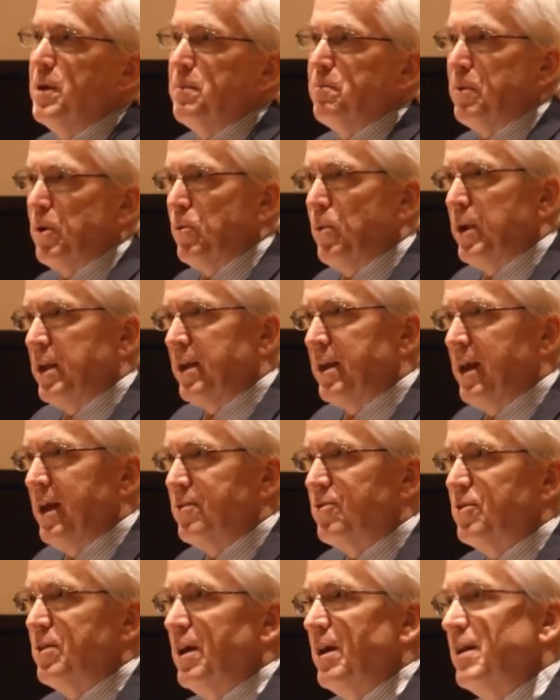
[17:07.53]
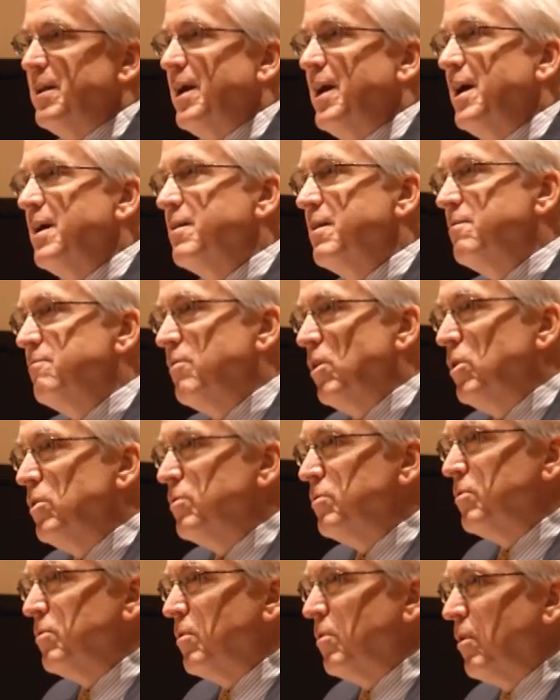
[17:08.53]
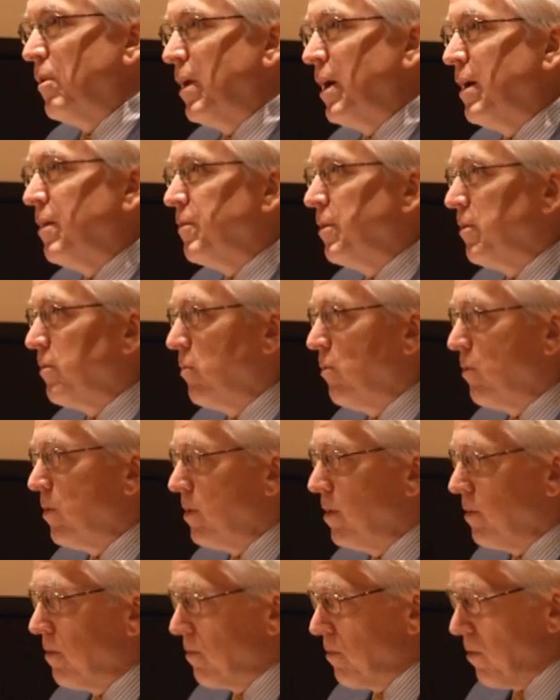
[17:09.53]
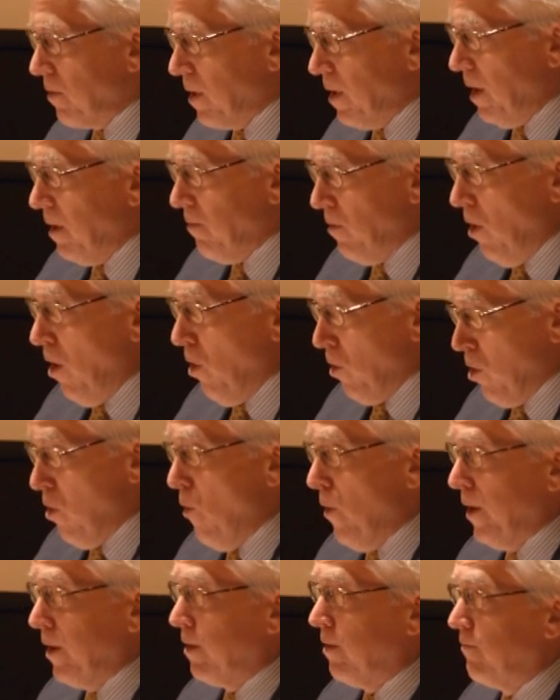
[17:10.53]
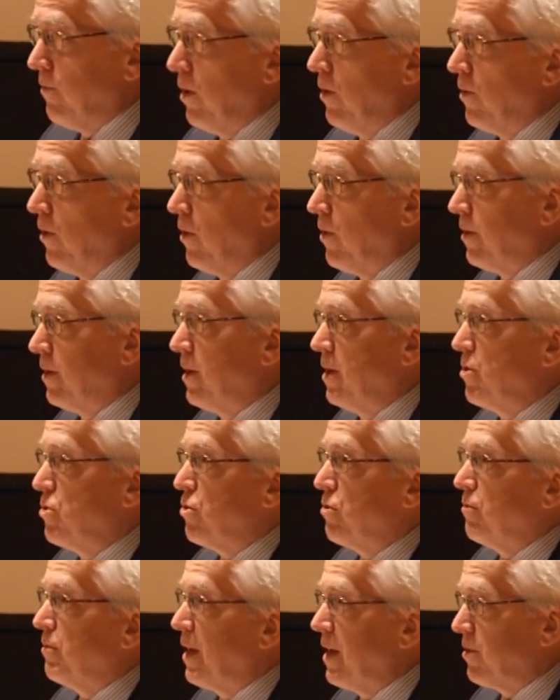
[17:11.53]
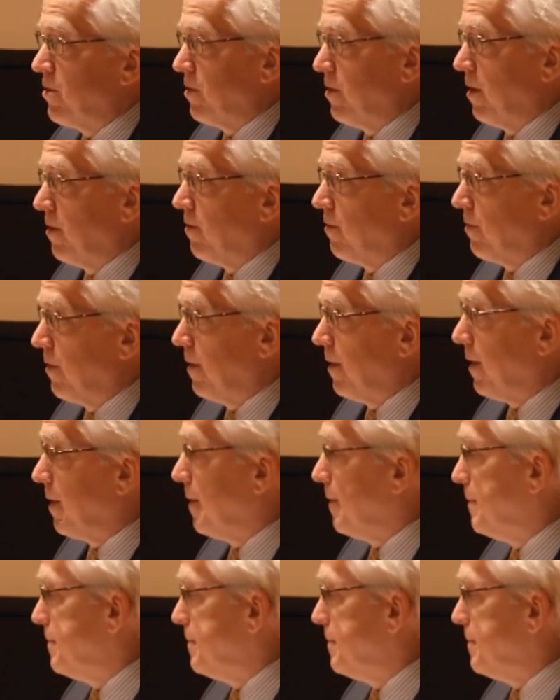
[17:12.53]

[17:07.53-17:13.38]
but when it gets down to how they vote or how they're going to vote on an issue, that's another thing.